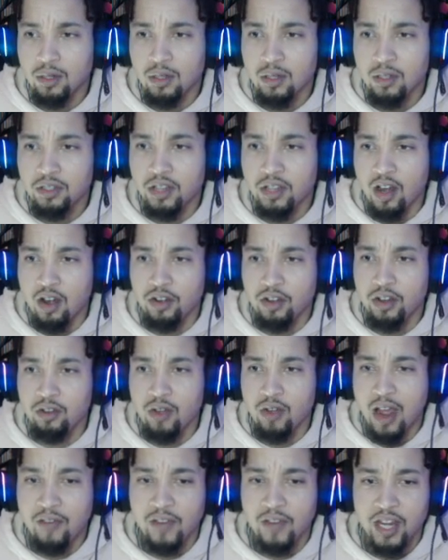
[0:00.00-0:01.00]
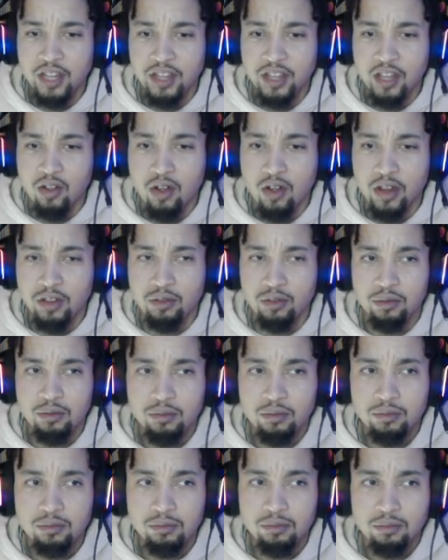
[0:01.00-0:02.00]
Sir, do you have anything on you?
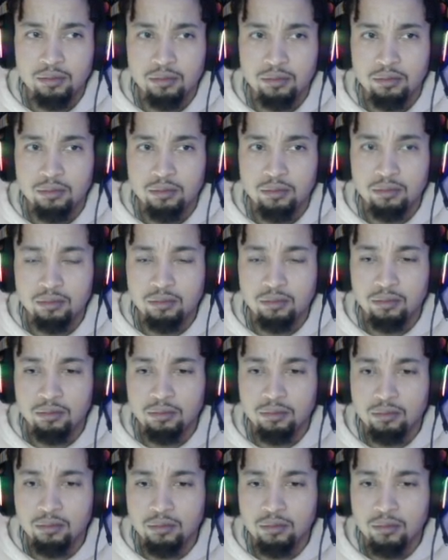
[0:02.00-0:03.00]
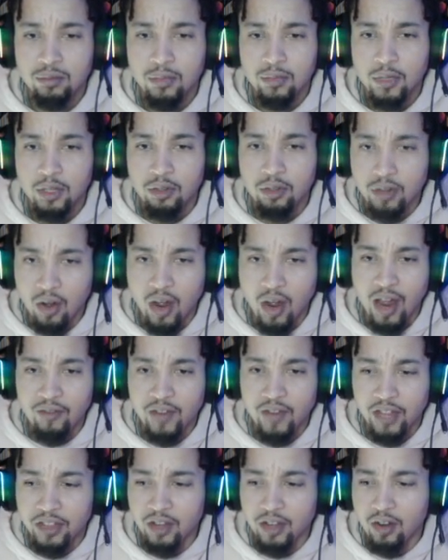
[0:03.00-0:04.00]
No. You don't have
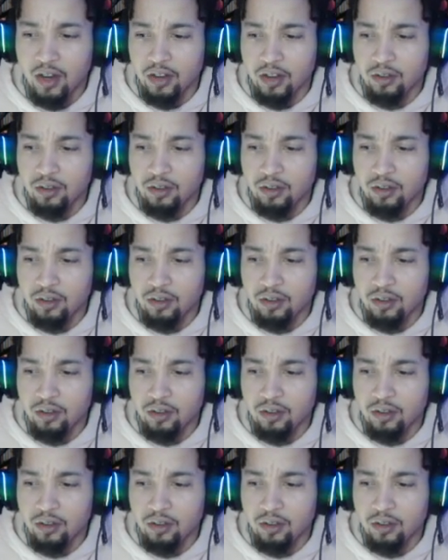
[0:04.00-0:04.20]
nothing on